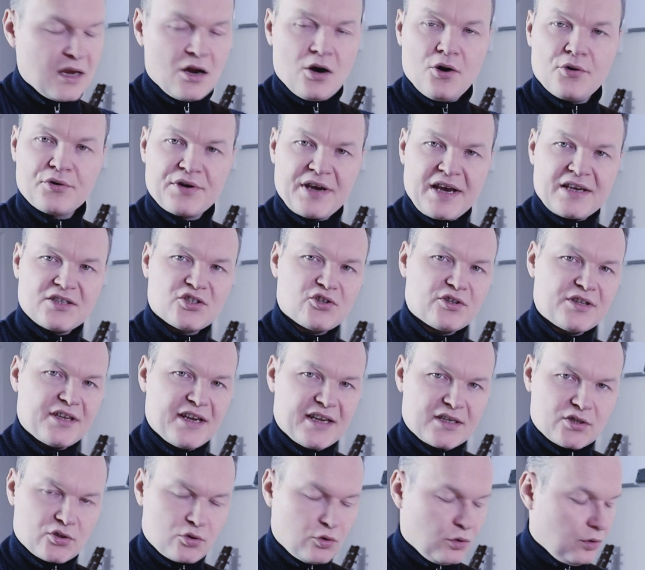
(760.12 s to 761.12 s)
Okay, so the
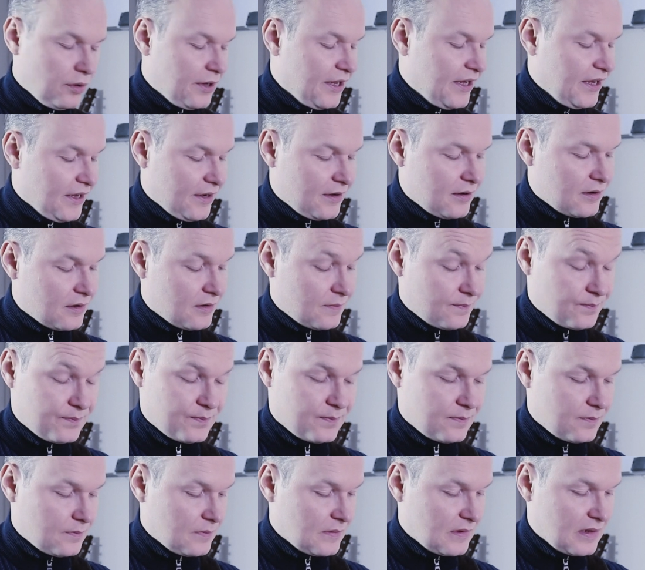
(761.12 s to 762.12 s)
next cool lick,
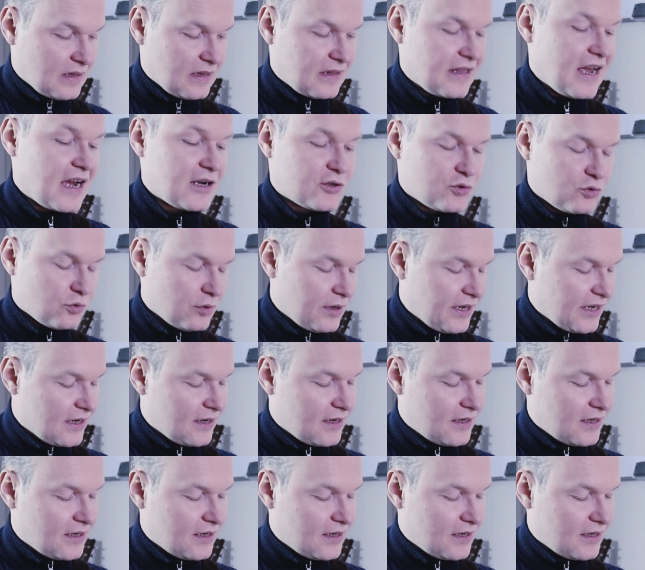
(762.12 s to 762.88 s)
the actual lick